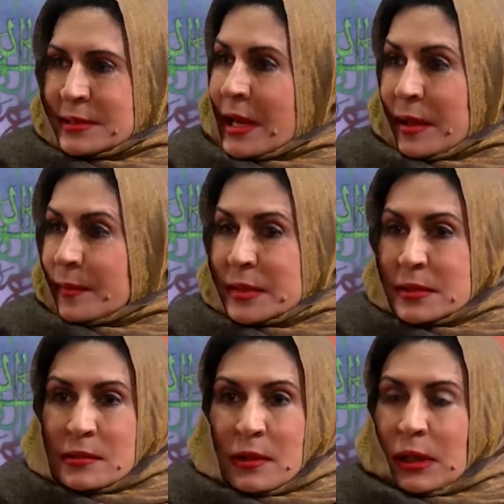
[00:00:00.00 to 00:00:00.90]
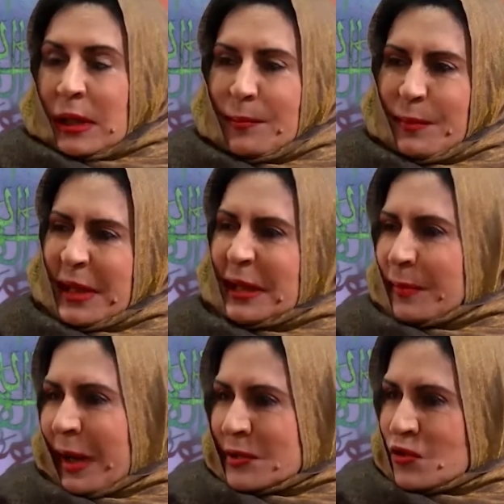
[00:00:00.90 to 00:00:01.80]
neighbors accompanied
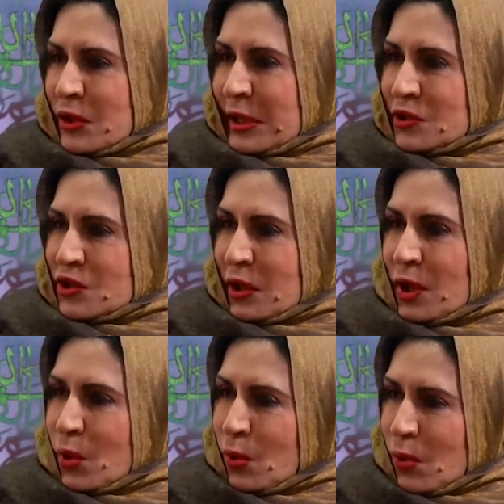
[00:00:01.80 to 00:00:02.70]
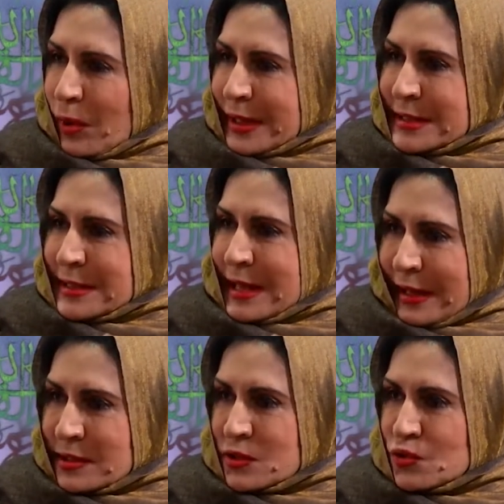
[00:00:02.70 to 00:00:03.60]
by a stranger who is
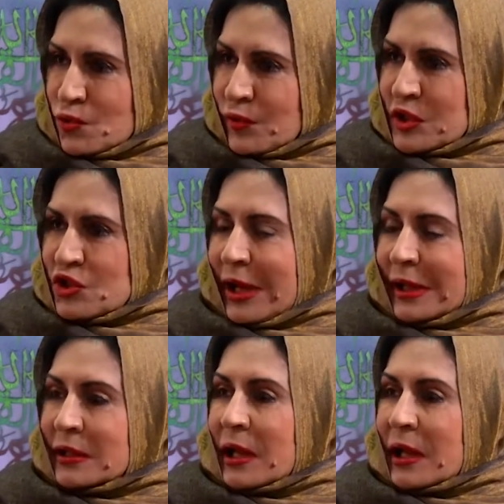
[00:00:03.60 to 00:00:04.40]
that to the child